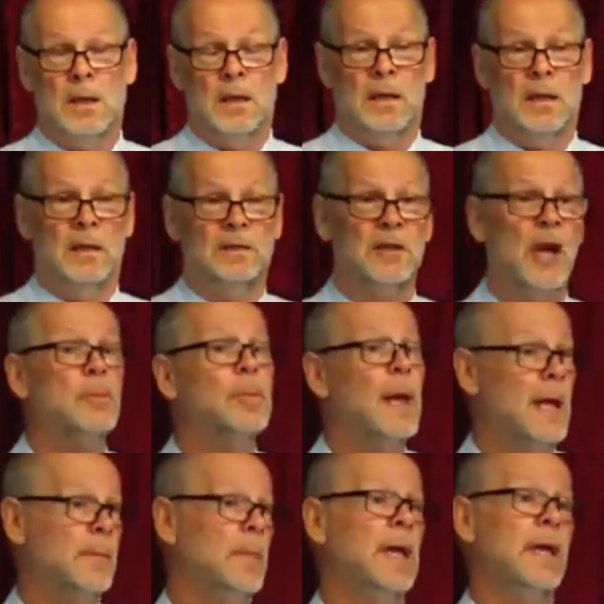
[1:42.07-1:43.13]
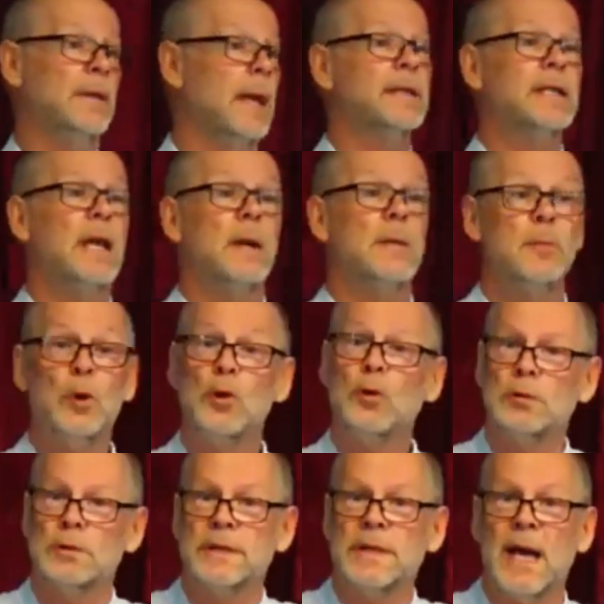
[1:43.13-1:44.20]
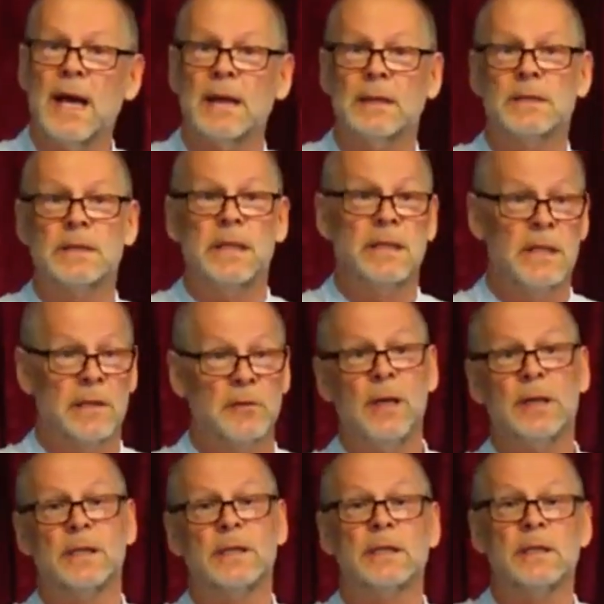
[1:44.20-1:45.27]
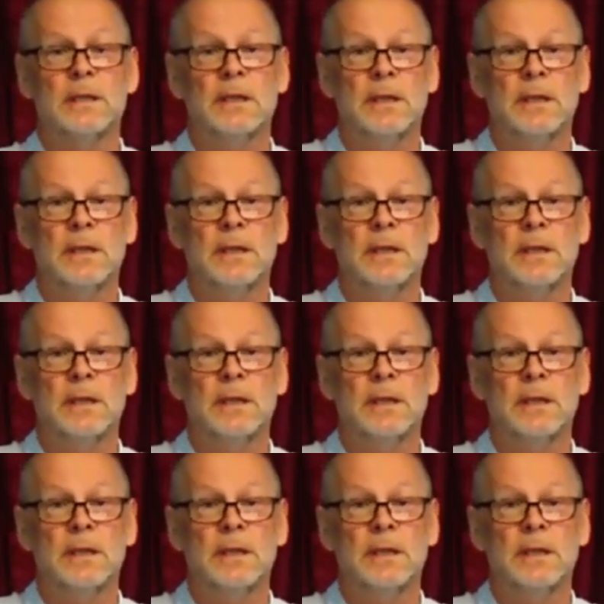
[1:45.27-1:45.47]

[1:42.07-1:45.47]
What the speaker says: Don't blame me. That's how Paul starts his address,